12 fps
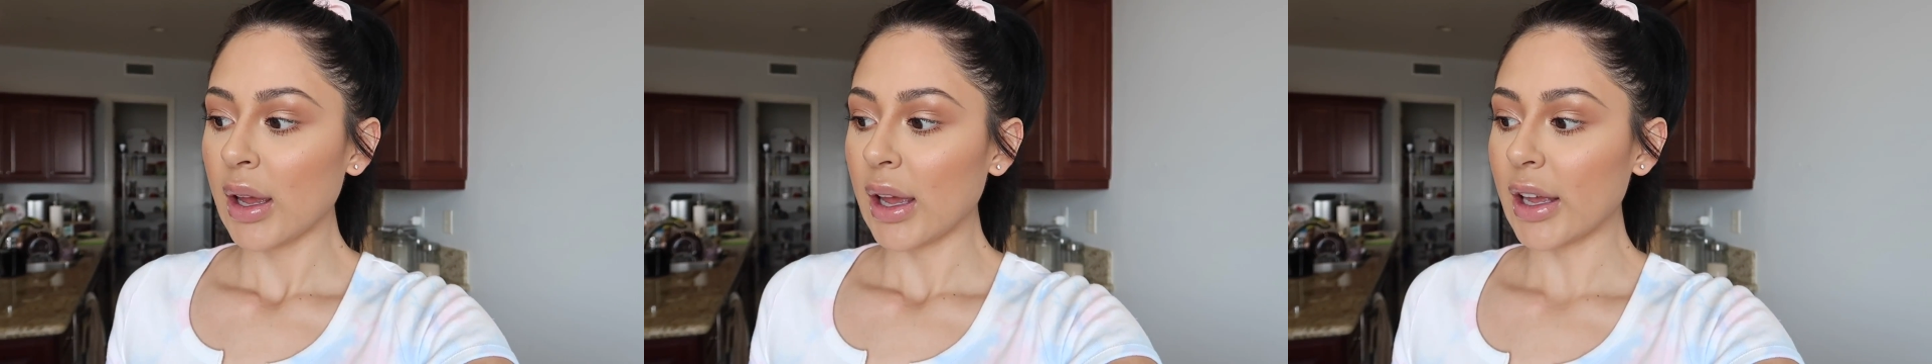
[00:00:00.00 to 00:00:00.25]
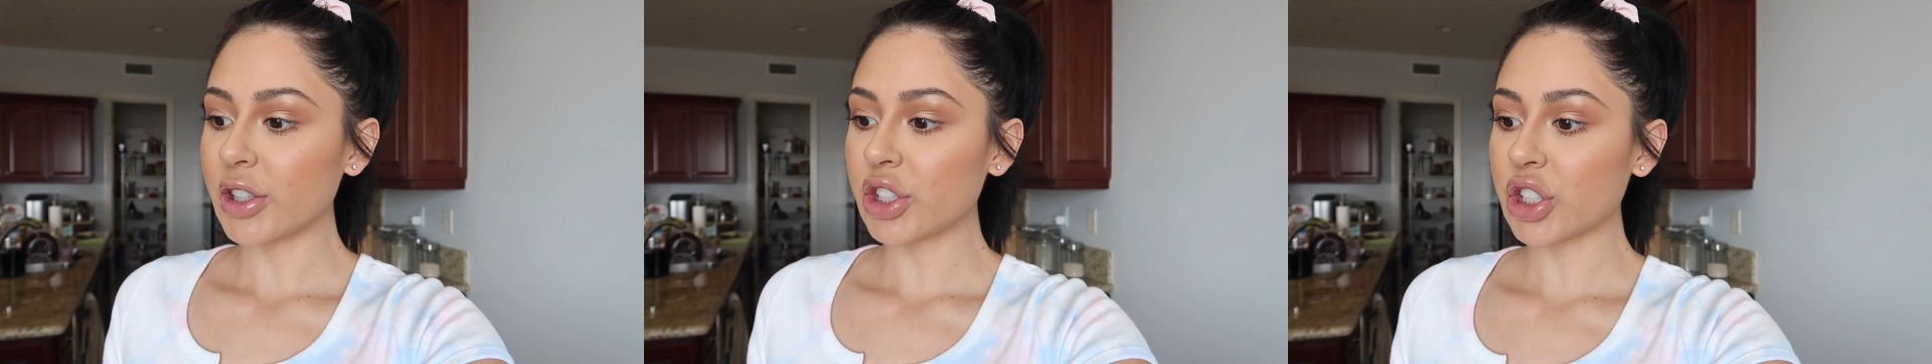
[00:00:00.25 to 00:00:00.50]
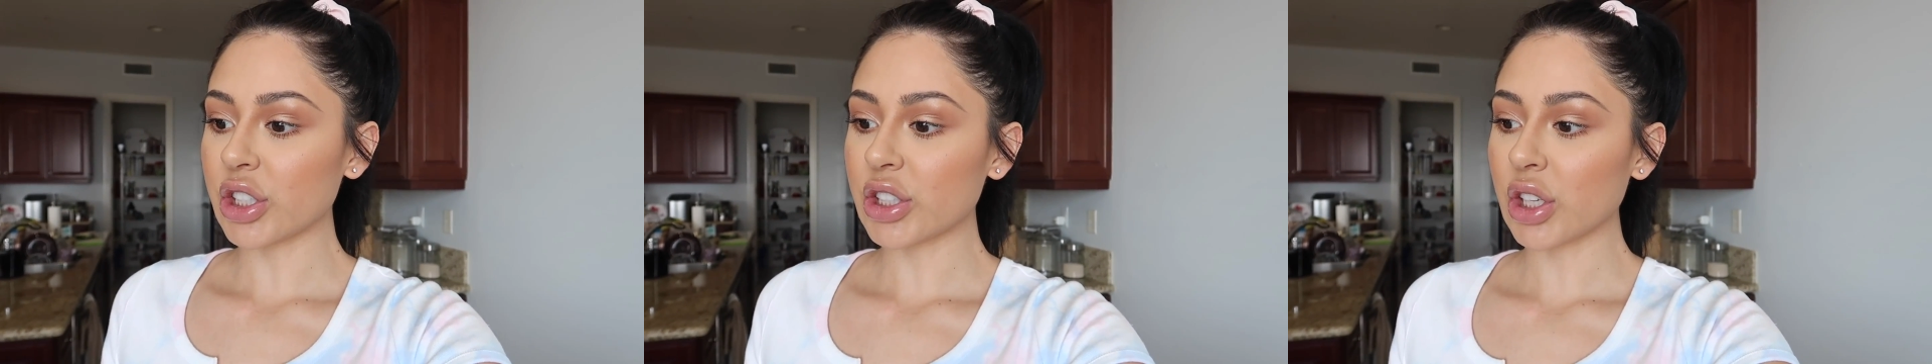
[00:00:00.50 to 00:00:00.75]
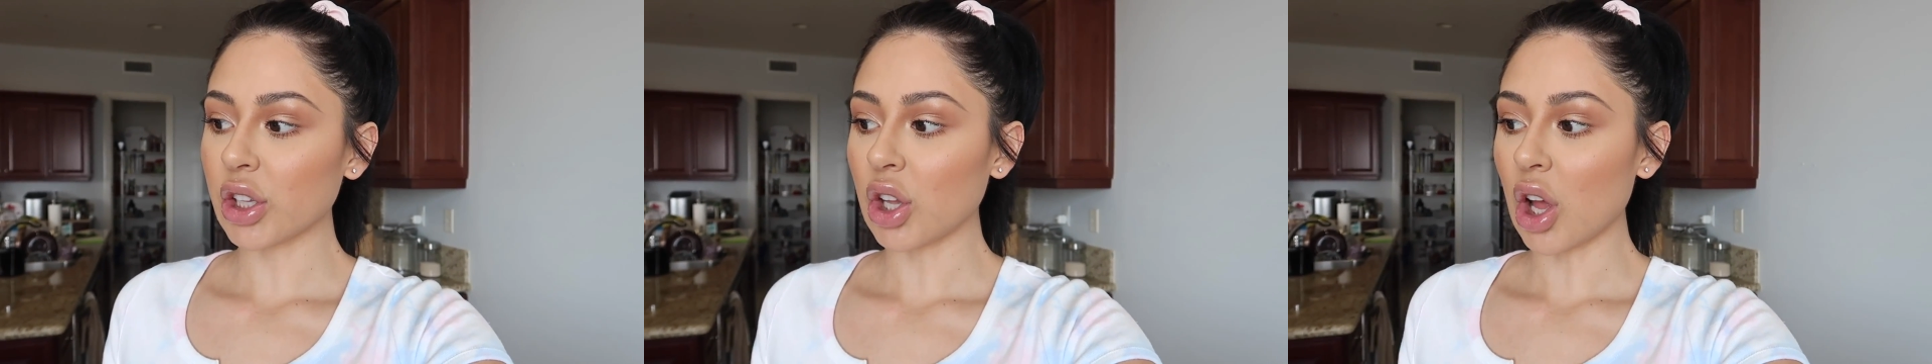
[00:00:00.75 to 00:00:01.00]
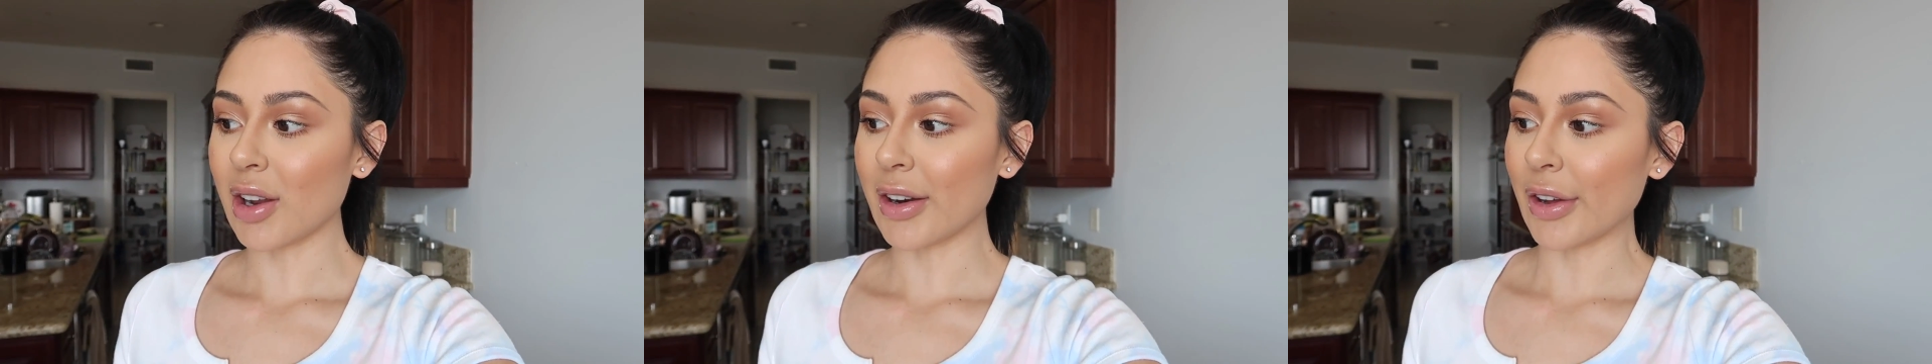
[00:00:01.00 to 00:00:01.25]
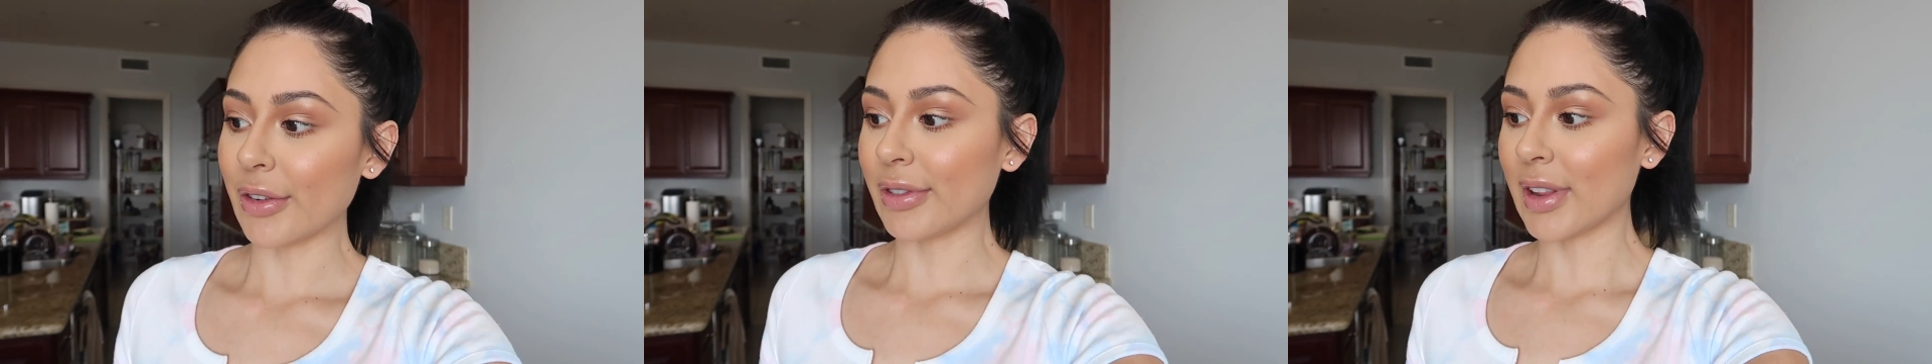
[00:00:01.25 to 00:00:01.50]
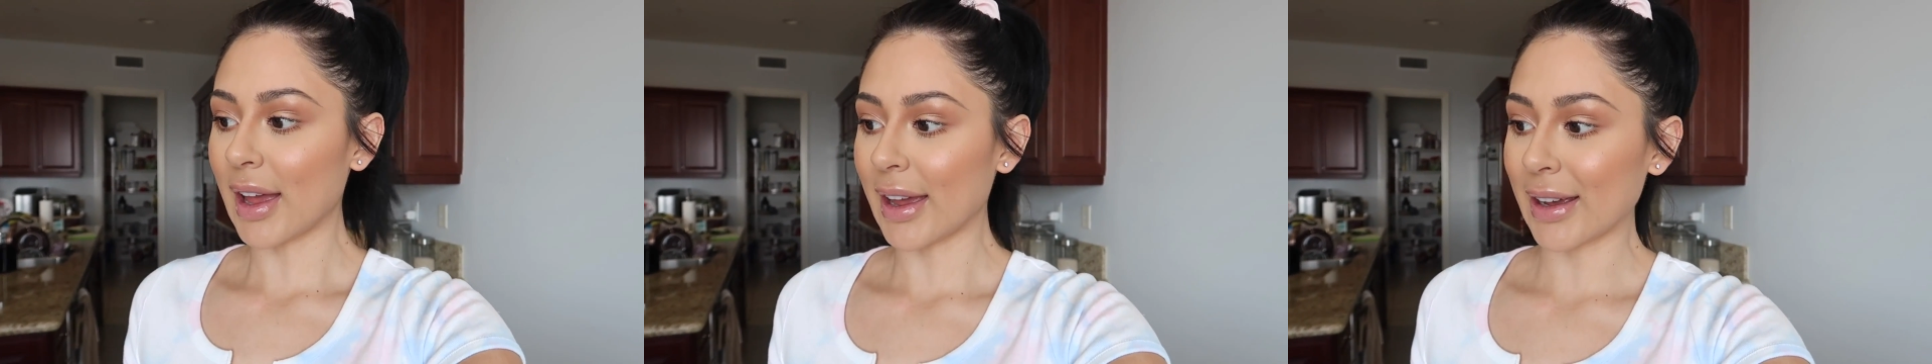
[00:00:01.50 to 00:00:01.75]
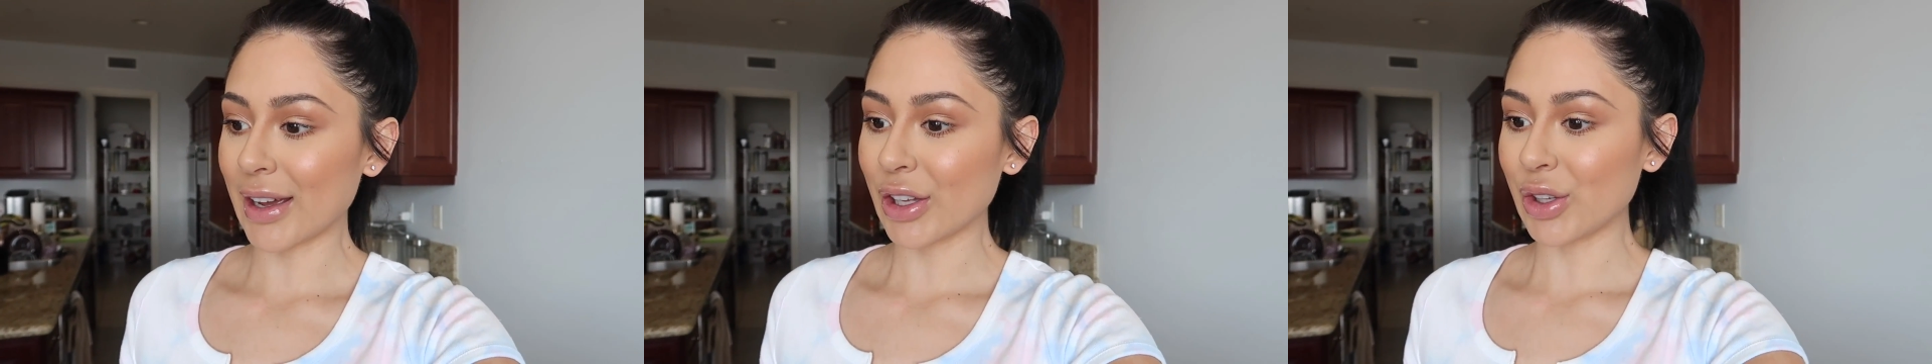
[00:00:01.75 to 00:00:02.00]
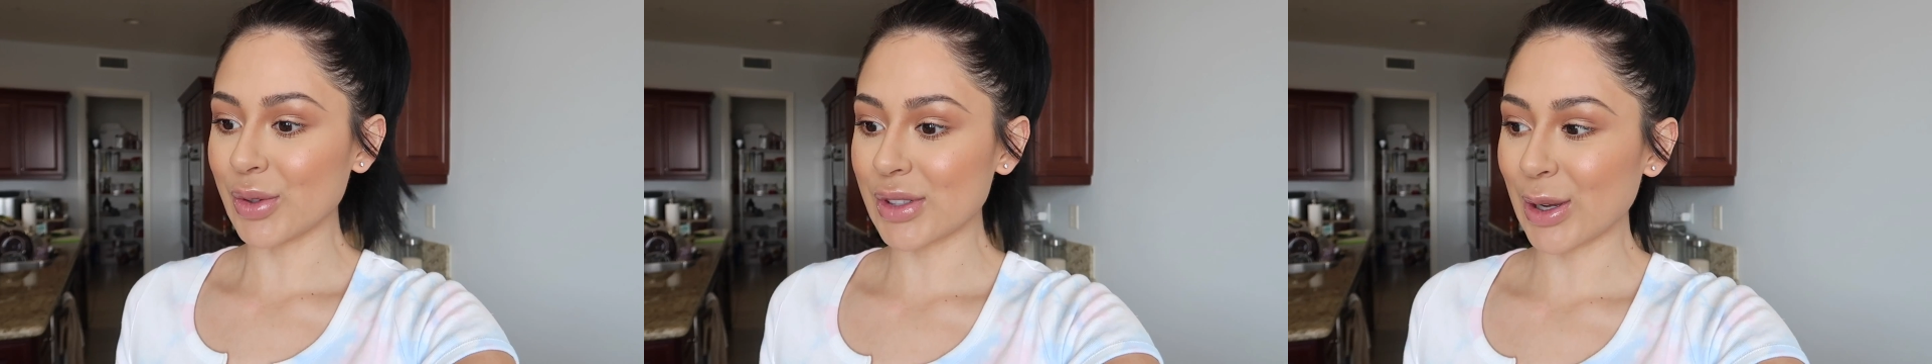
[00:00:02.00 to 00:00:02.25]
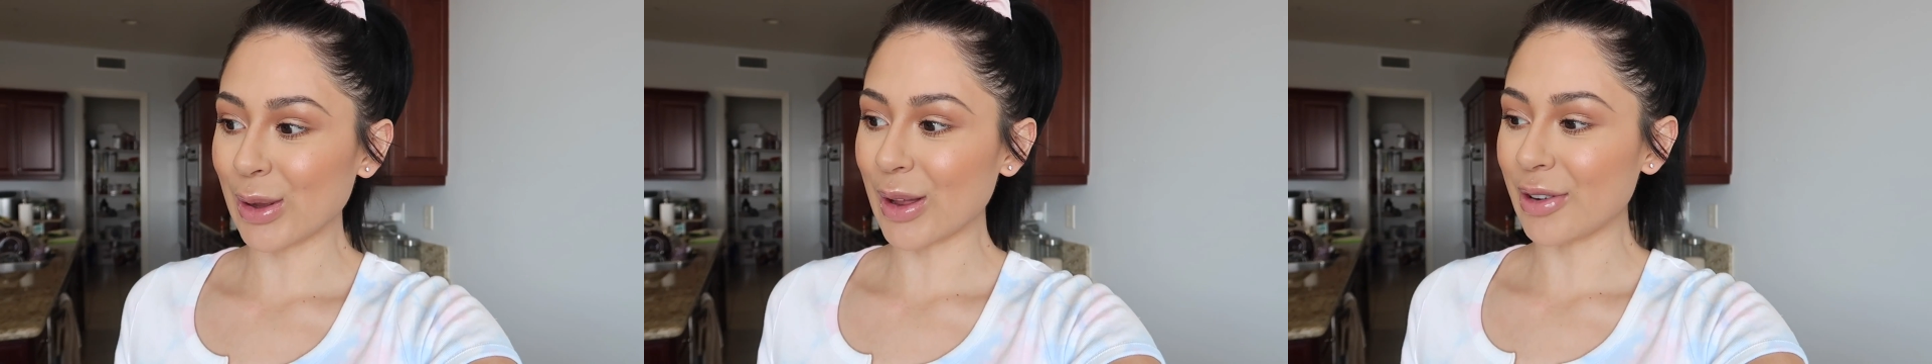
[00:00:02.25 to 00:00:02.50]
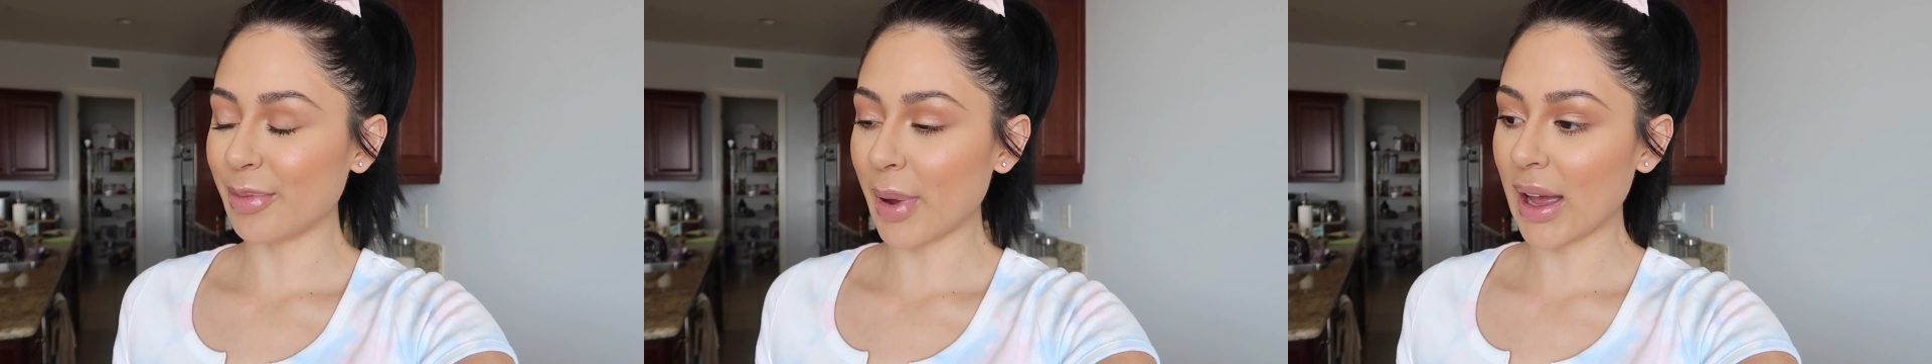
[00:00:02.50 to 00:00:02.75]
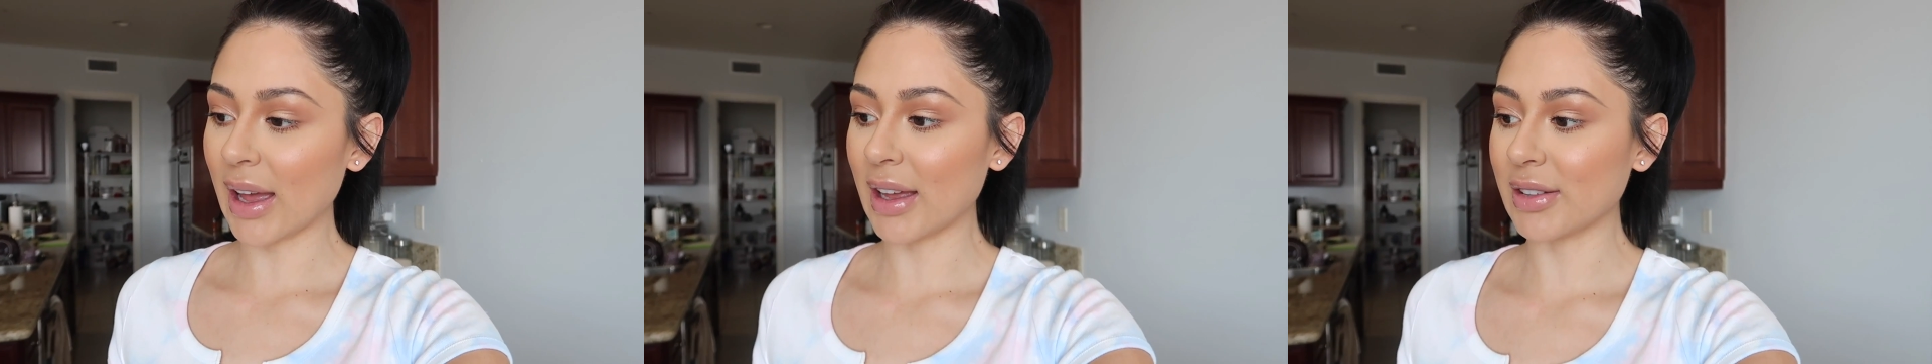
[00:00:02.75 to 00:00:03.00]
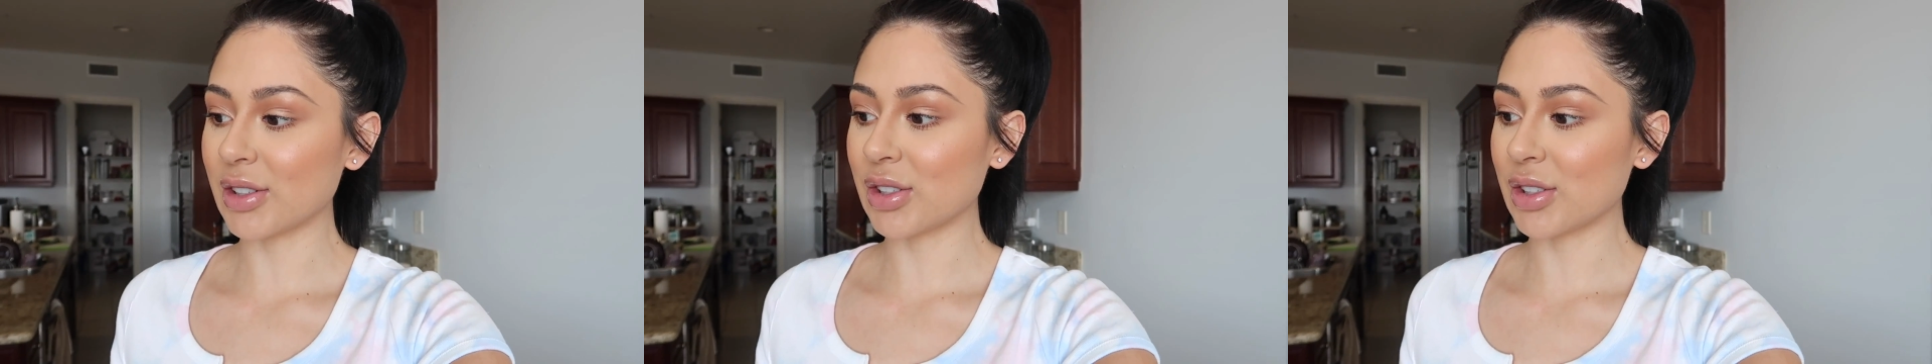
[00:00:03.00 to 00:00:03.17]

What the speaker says: It's just a lot of like using a lot of pans.